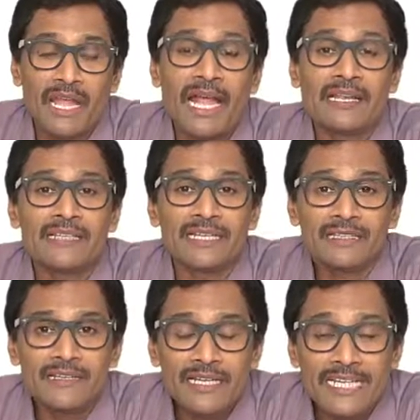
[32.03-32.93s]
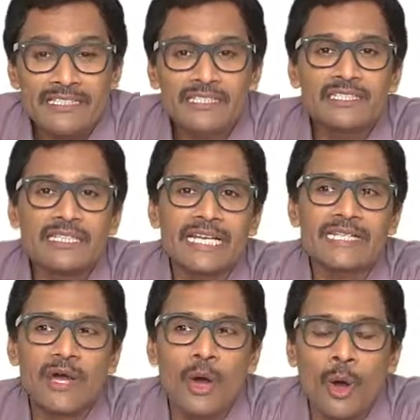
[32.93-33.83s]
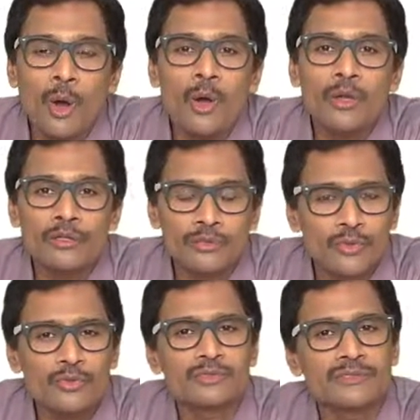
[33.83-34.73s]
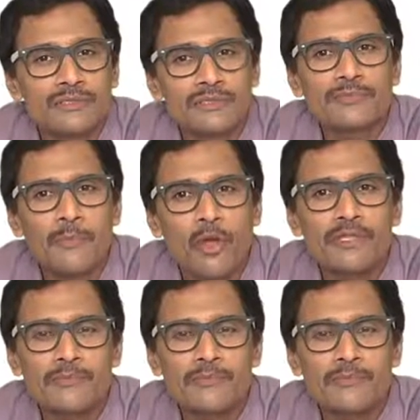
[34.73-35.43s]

and then integrate all those small,